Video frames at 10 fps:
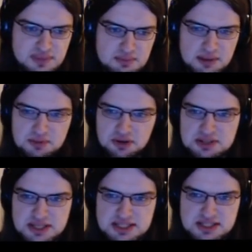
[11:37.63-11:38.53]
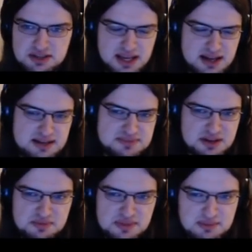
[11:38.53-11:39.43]
But I'm not expecting to, like, I
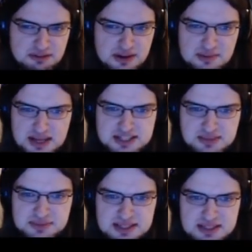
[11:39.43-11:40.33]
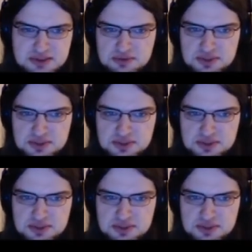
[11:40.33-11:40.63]
don't think my rain matchup is too